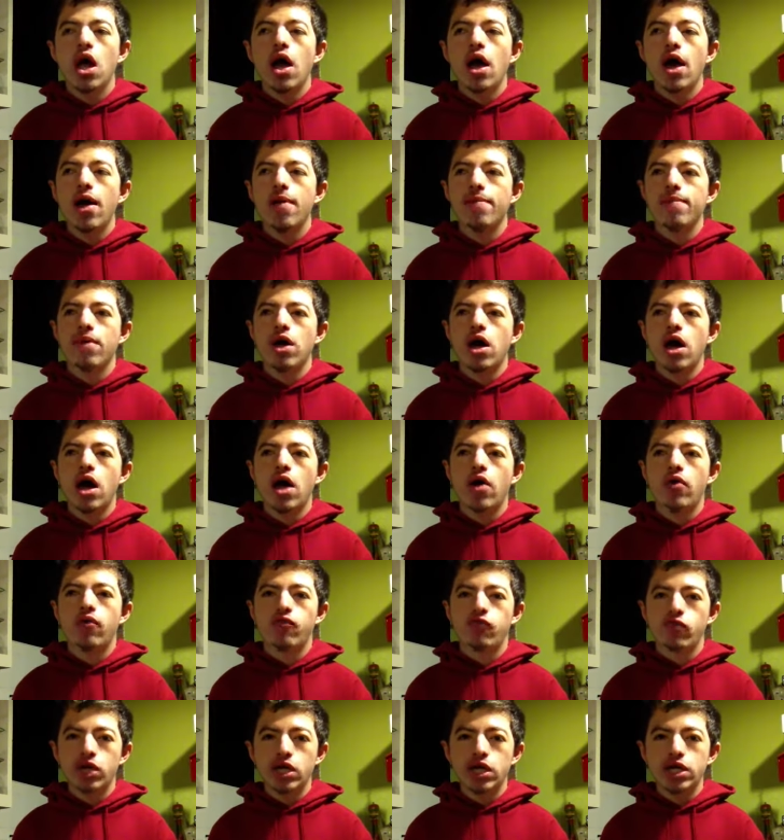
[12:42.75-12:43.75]
Um, I
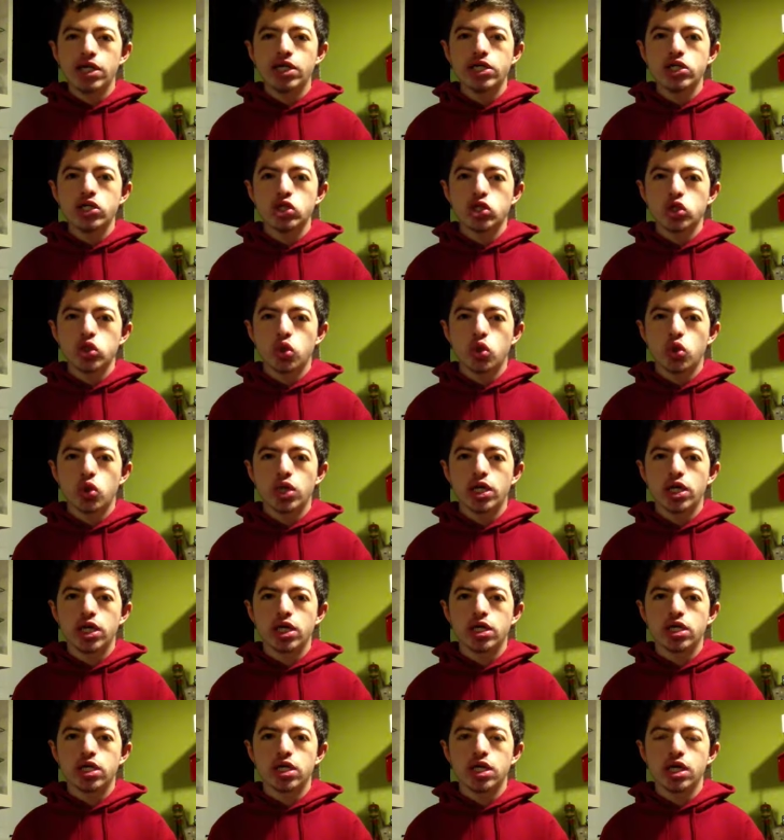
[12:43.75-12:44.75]
really
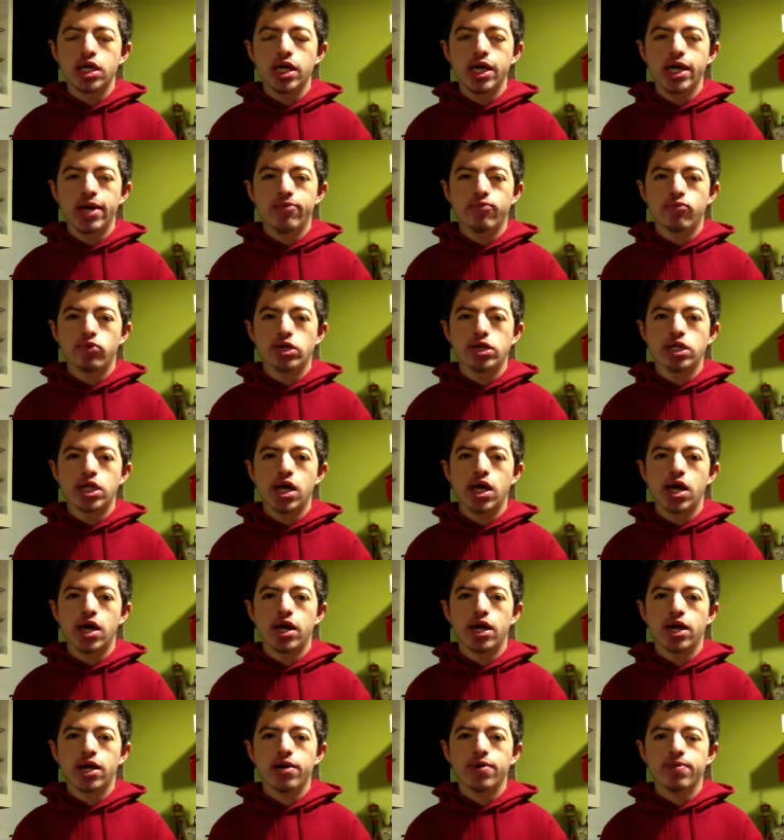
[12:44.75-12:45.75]
enjoyed him
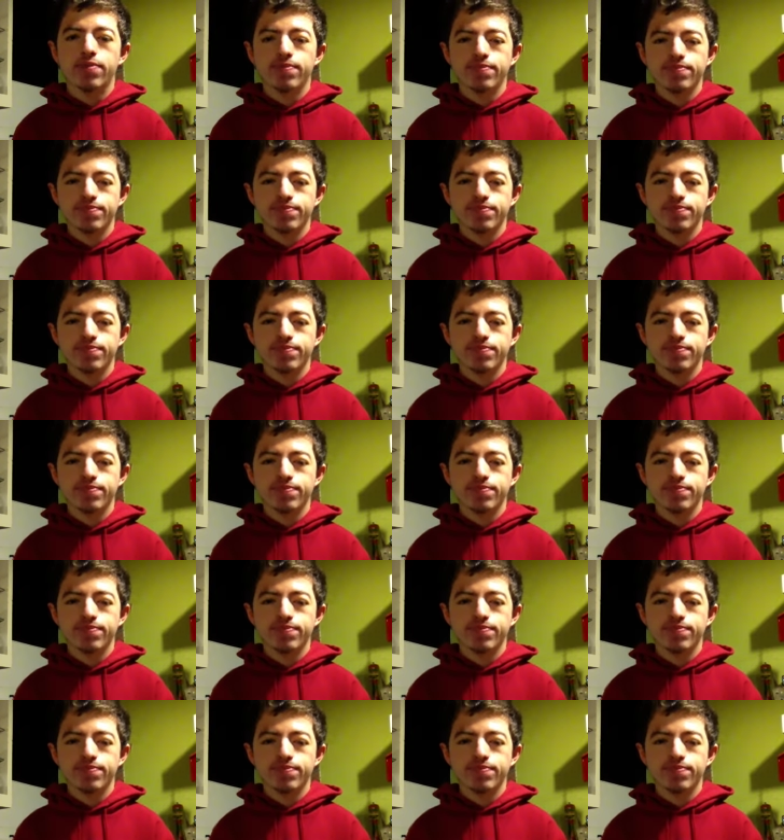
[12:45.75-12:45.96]
returning